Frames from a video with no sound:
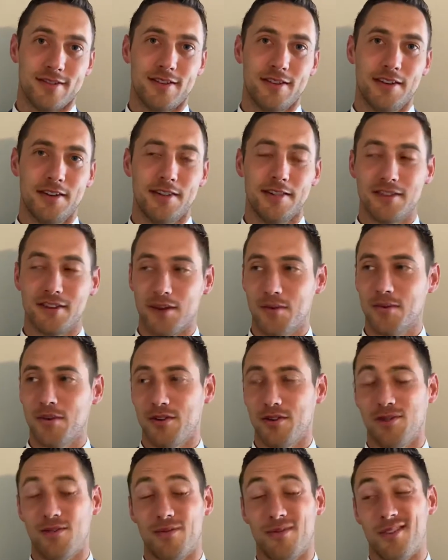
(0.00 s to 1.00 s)
someone
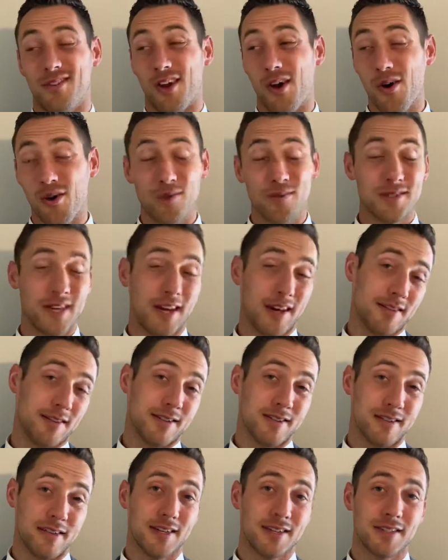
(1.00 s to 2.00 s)
who knows how
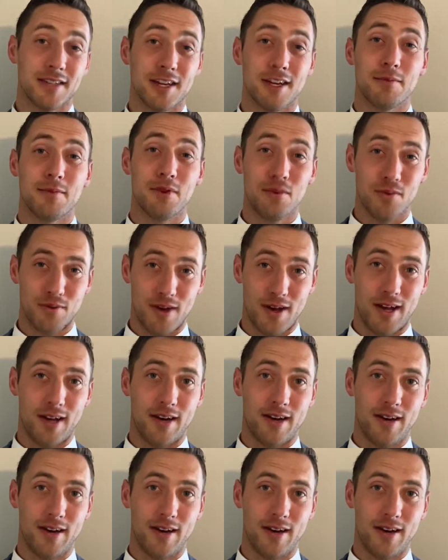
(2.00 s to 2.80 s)
this thing's going to be run.